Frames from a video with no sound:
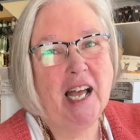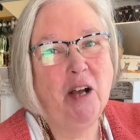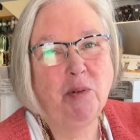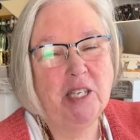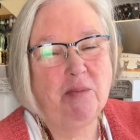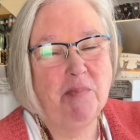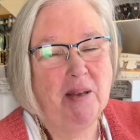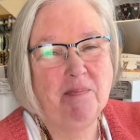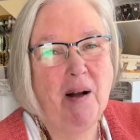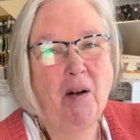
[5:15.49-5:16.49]
I will keep my
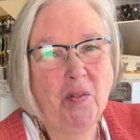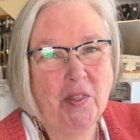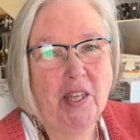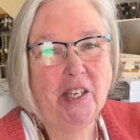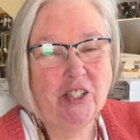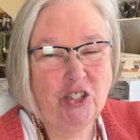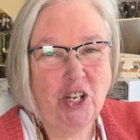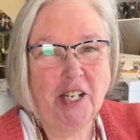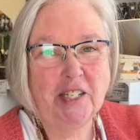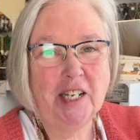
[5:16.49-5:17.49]
mouth
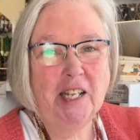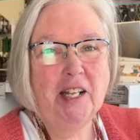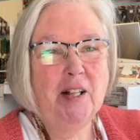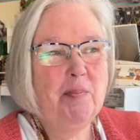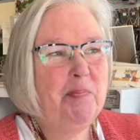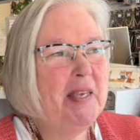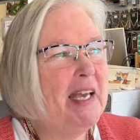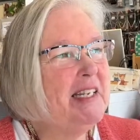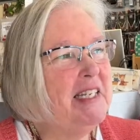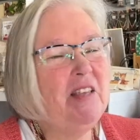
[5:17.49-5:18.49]
shut.
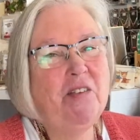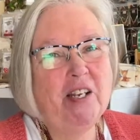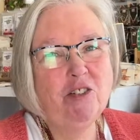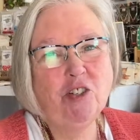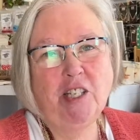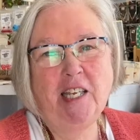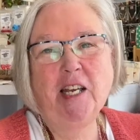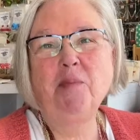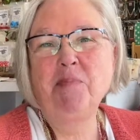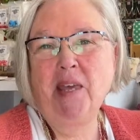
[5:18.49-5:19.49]
Because eventually
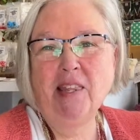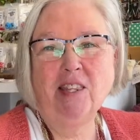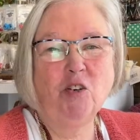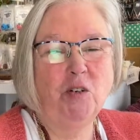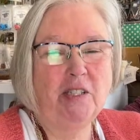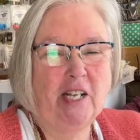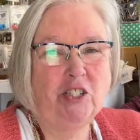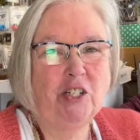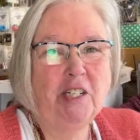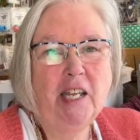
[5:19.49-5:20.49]
a myth or a
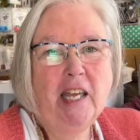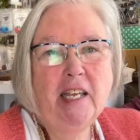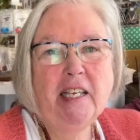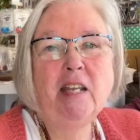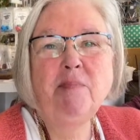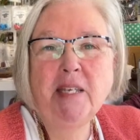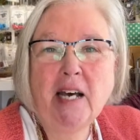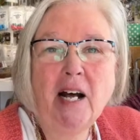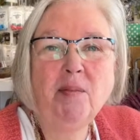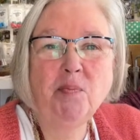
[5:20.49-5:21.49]
legend can
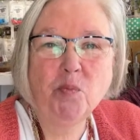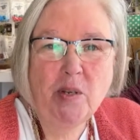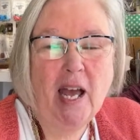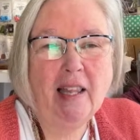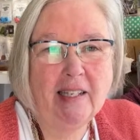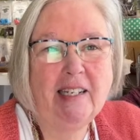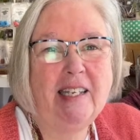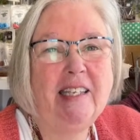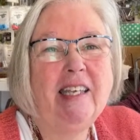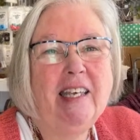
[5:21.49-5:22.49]
become
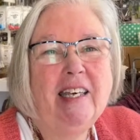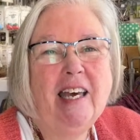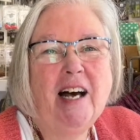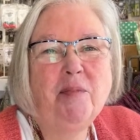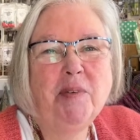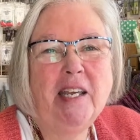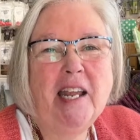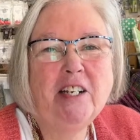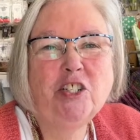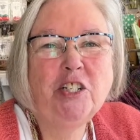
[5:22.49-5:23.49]
reality.
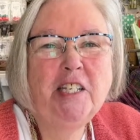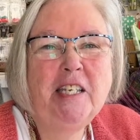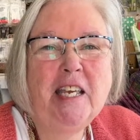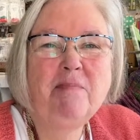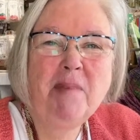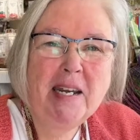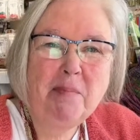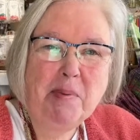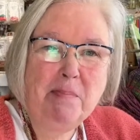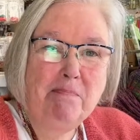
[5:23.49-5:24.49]
It may not
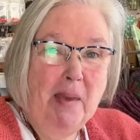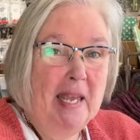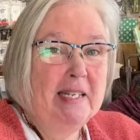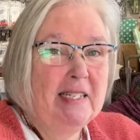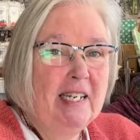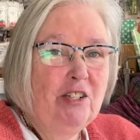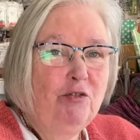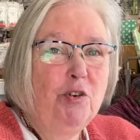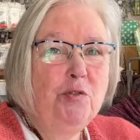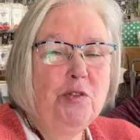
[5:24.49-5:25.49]
be based in
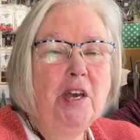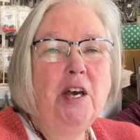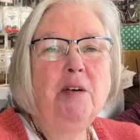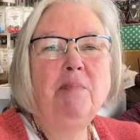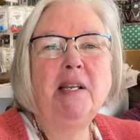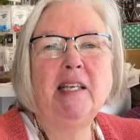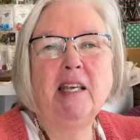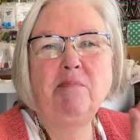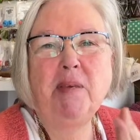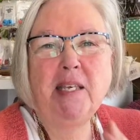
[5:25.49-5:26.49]
truth, but it
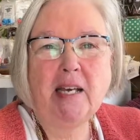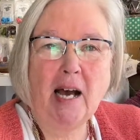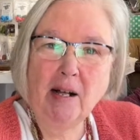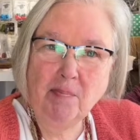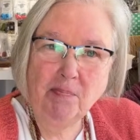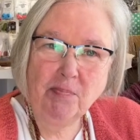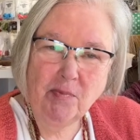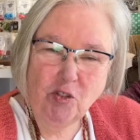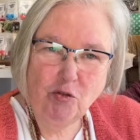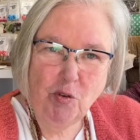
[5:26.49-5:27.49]
can become
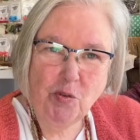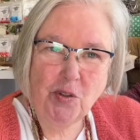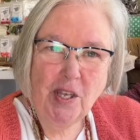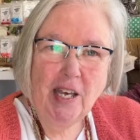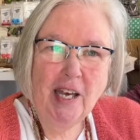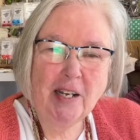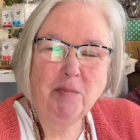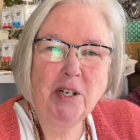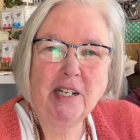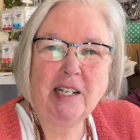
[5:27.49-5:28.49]
truth. And I'm
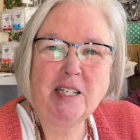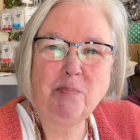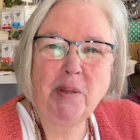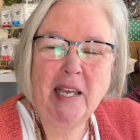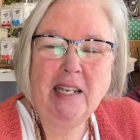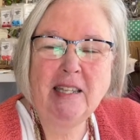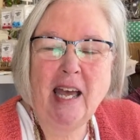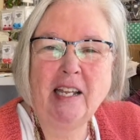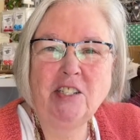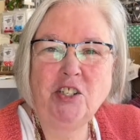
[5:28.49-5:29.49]
going to explain
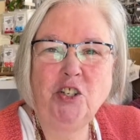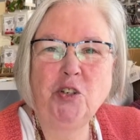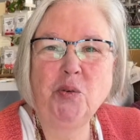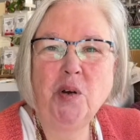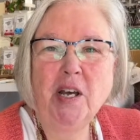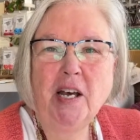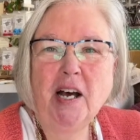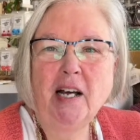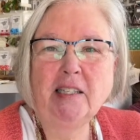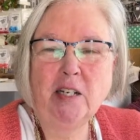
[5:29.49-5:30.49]
that to you
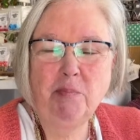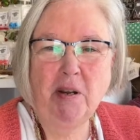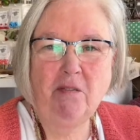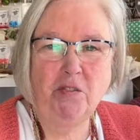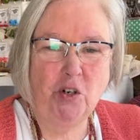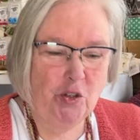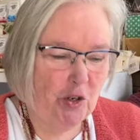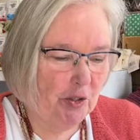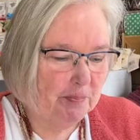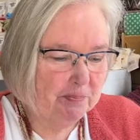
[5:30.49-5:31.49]
a little bit
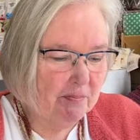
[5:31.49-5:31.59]
further.